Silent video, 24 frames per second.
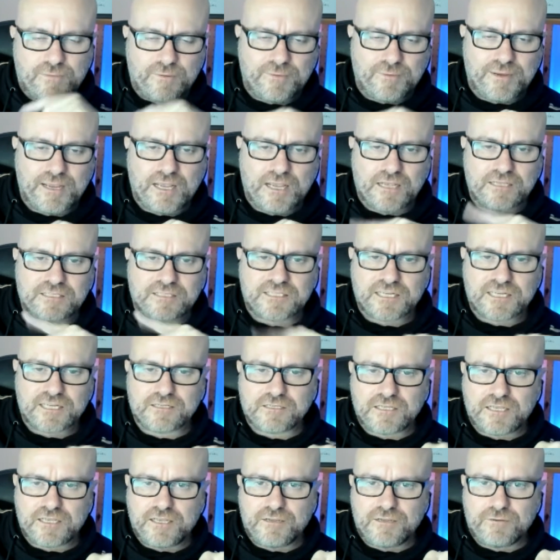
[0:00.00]
how he said
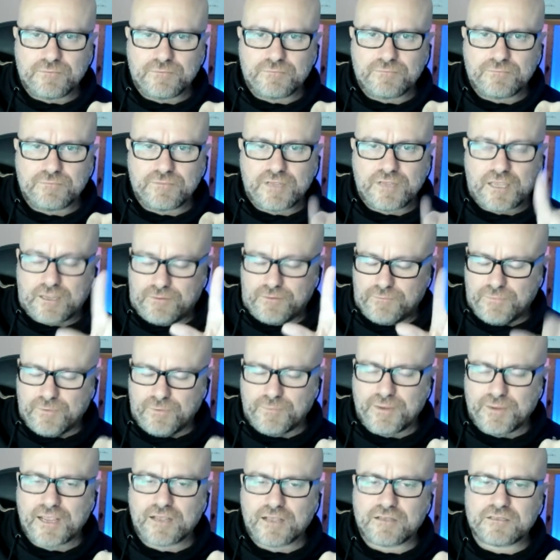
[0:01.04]
it? Remember
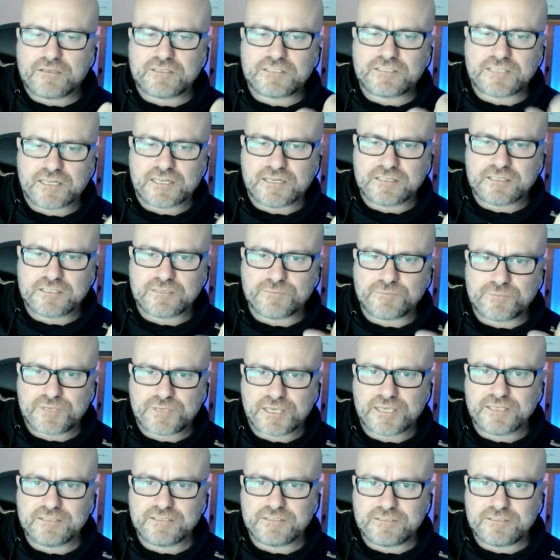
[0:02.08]
how he sent us some
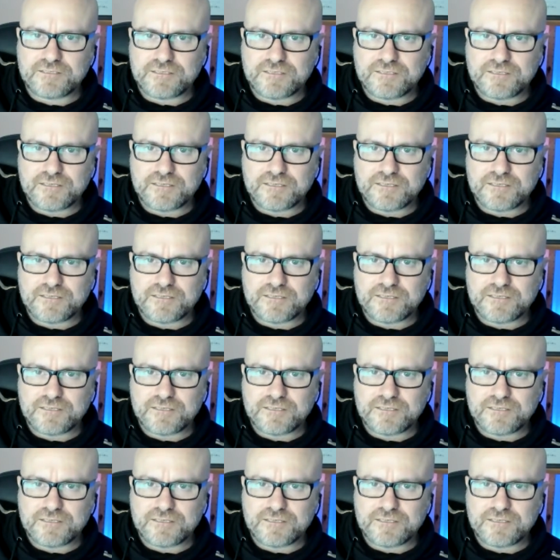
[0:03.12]
yeast?